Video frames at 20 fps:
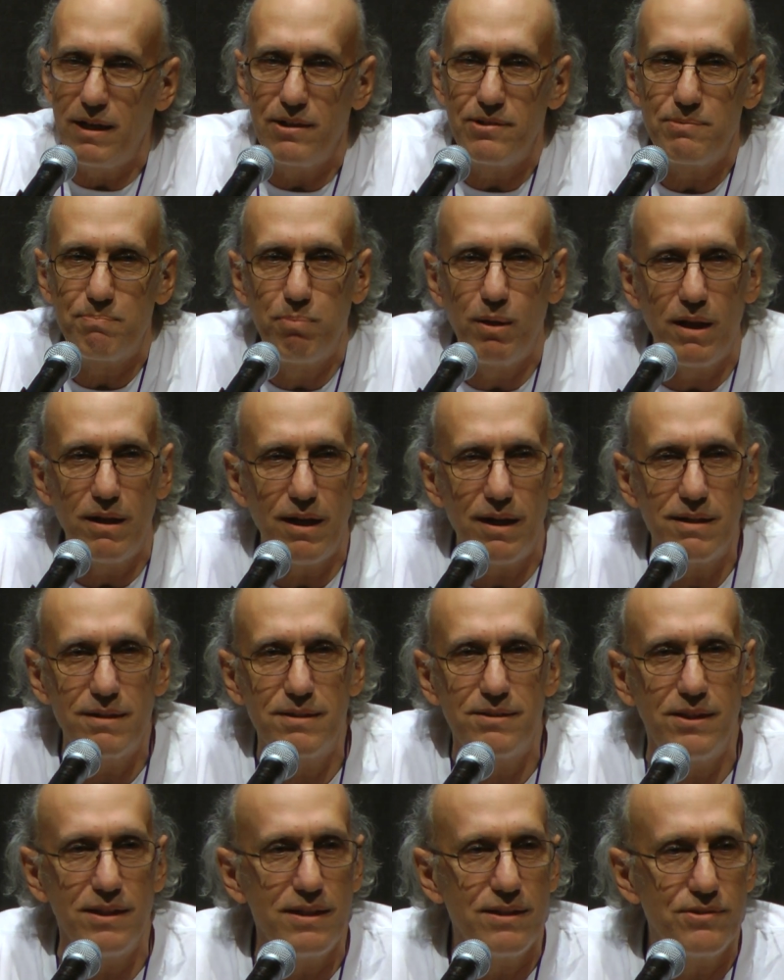his
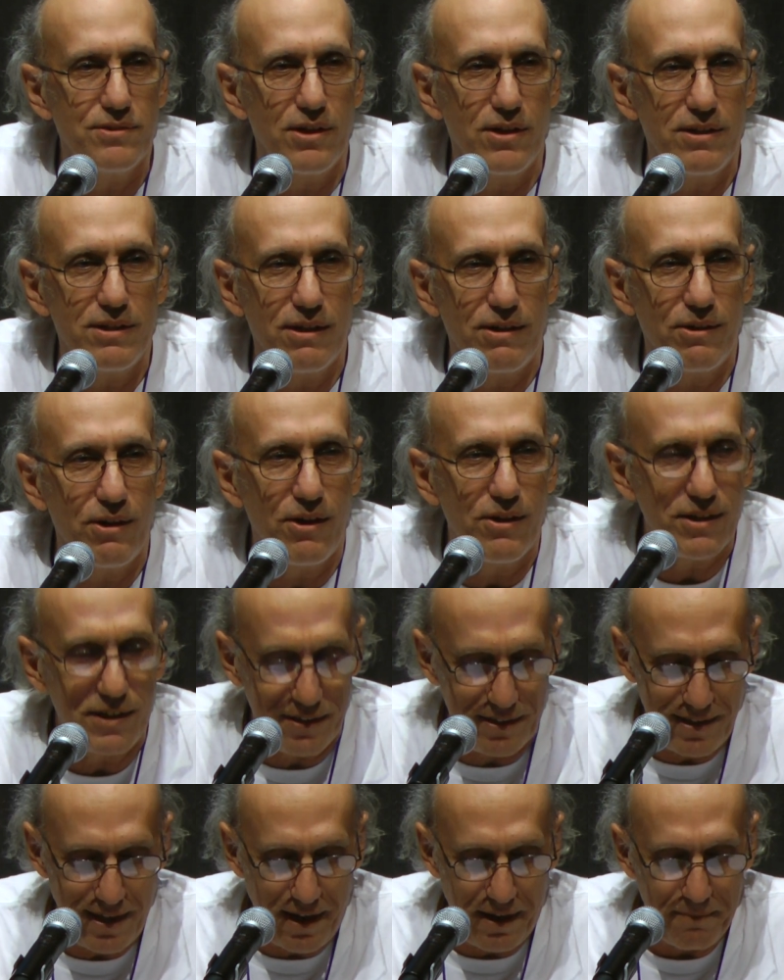blog things on there all
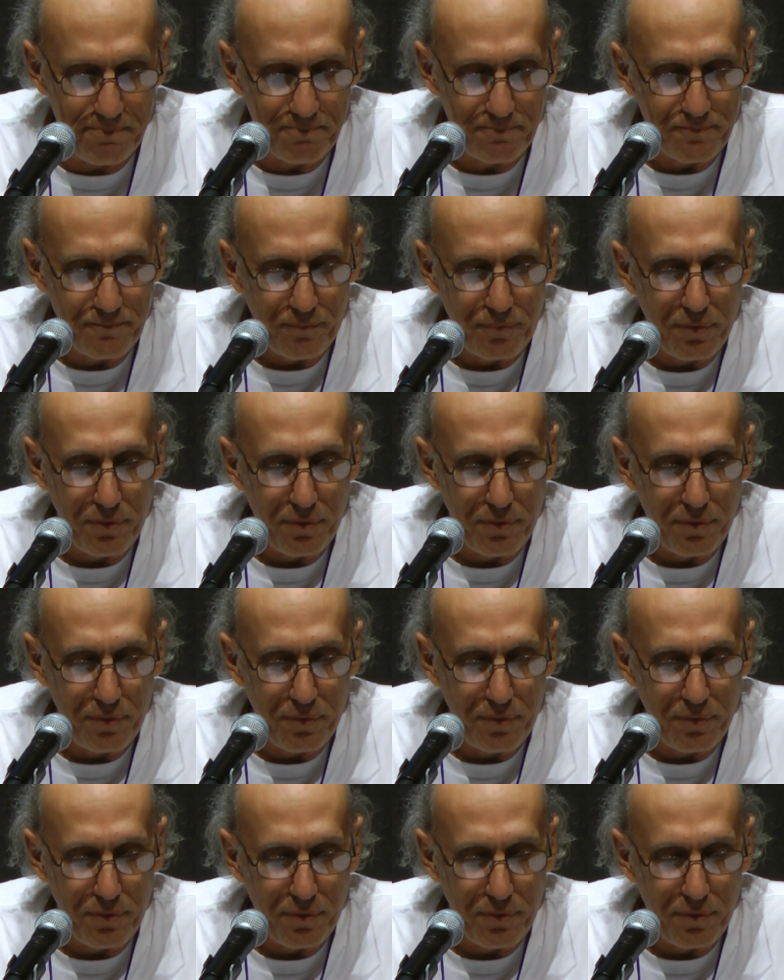the time."